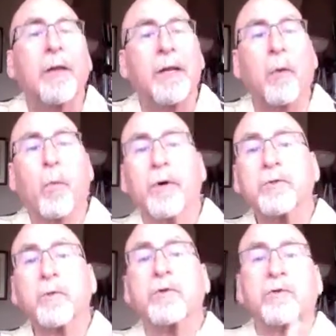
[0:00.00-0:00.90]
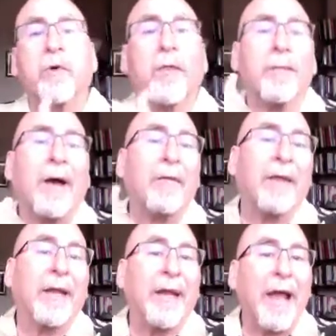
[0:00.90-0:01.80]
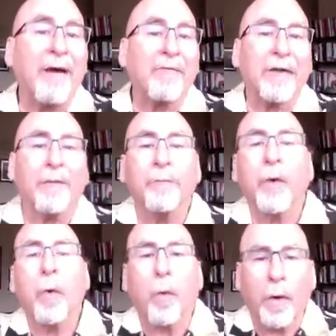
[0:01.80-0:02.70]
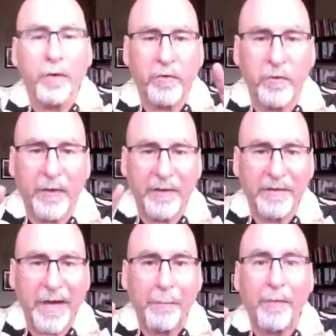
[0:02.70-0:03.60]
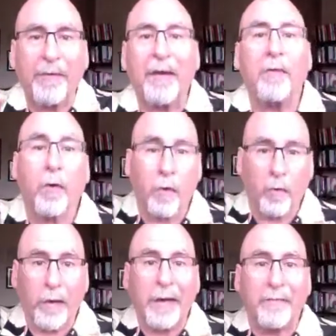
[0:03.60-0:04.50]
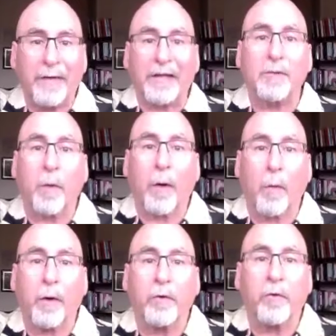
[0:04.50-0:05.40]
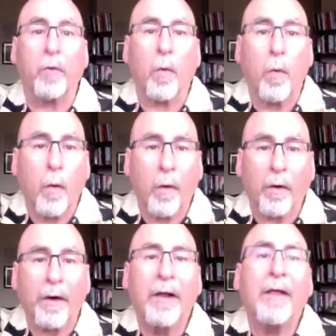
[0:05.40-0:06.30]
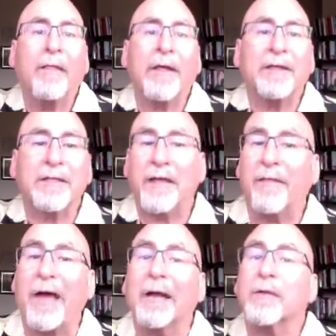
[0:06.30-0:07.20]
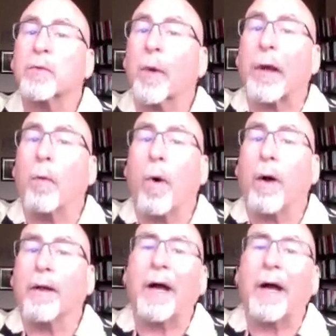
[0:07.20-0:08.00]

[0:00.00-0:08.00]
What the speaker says: Now, once we show them how they can have it, one of two things happen. They either go, great, that's what I want to do, or they say, that is what I want.